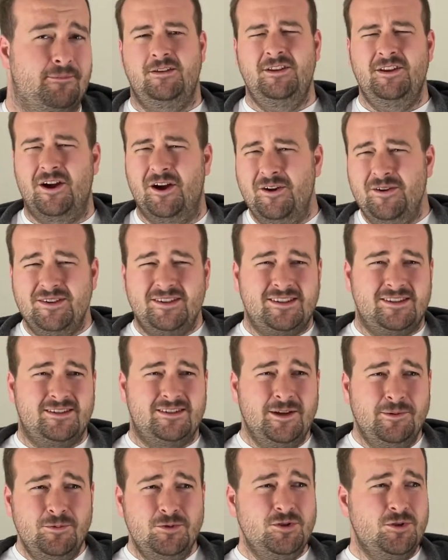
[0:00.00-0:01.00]
You know, it's
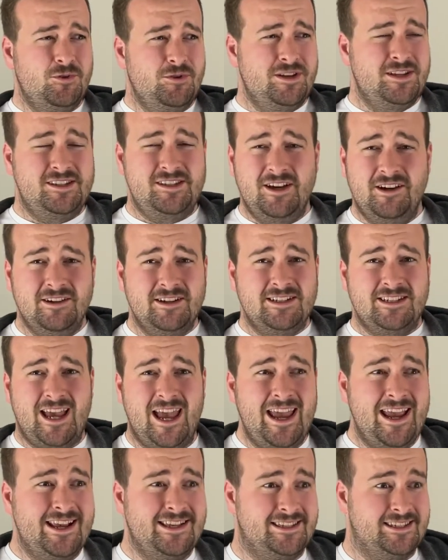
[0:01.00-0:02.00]
Dumbledore in his younger
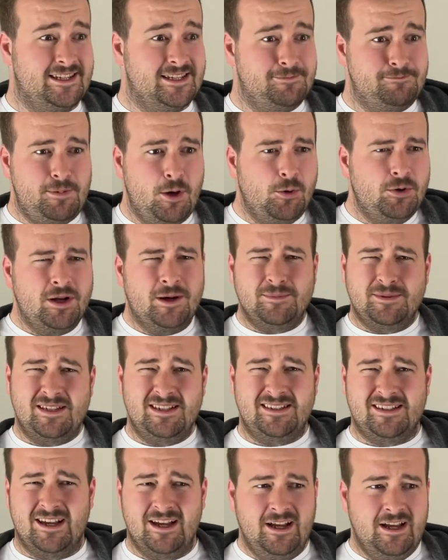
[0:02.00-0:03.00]
days, and it's building up to his